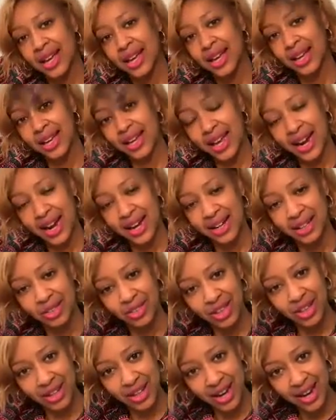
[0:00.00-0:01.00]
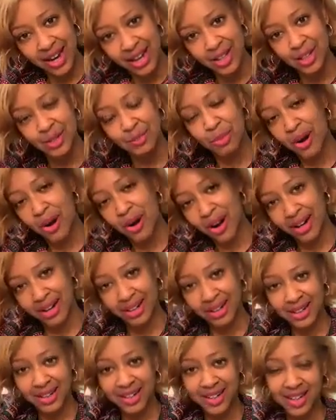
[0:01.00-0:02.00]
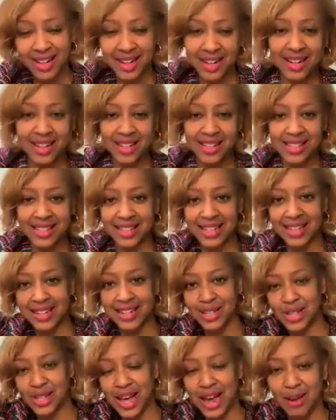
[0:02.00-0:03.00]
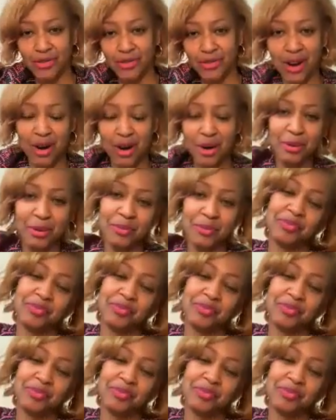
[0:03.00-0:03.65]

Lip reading: he had a thick ass part in his afro.